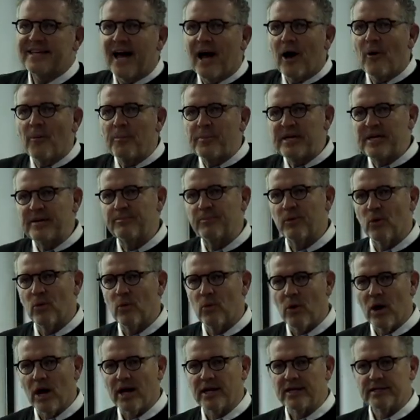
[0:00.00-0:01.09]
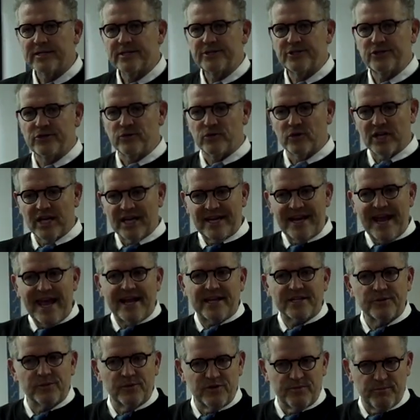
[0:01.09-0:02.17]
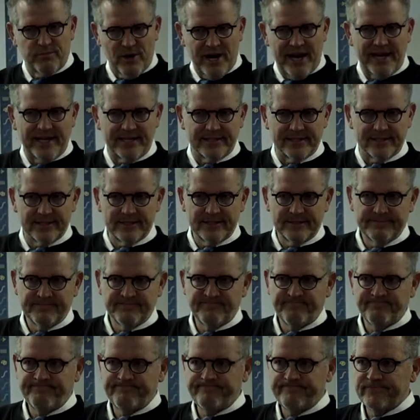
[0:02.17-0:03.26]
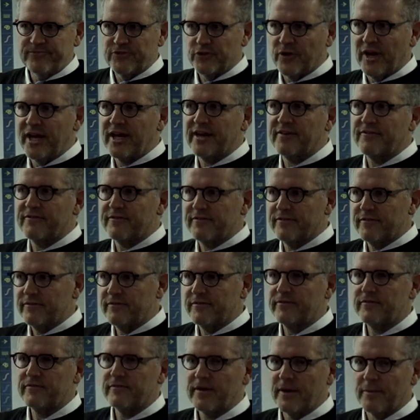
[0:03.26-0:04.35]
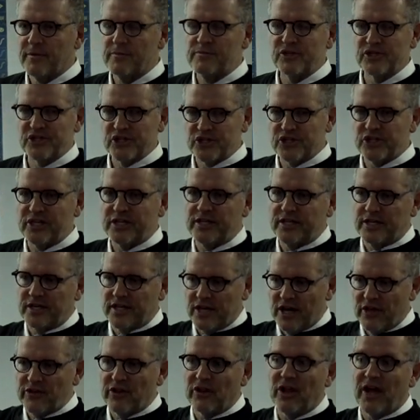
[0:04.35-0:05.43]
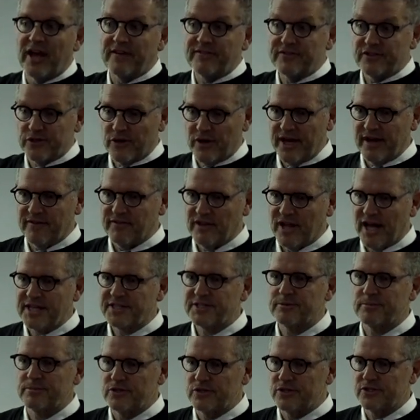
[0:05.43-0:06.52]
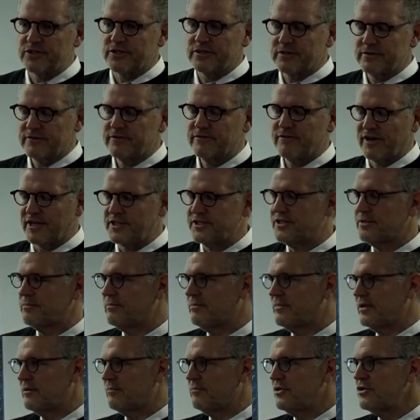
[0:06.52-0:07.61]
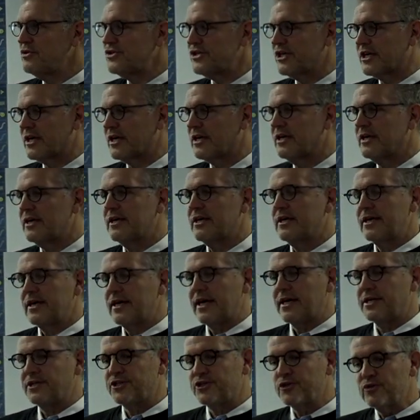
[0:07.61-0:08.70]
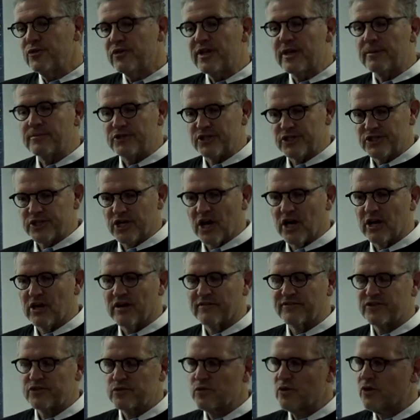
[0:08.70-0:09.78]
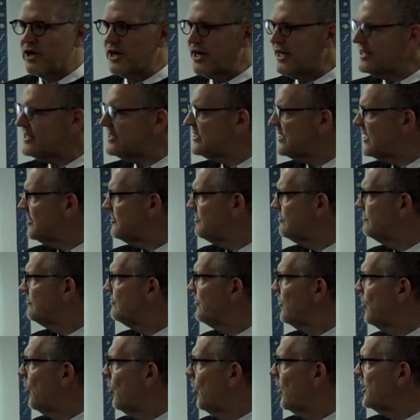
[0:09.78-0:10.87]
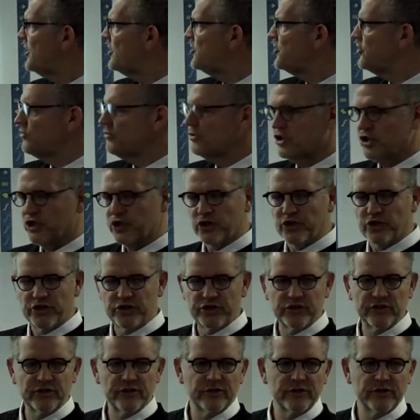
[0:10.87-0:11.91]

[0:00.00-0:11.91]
how people want to connect with brands. So I have, I'm a musician in another life, so I have lots of music, friends in, in music, and two of them just got off tour, and I said, what did you learn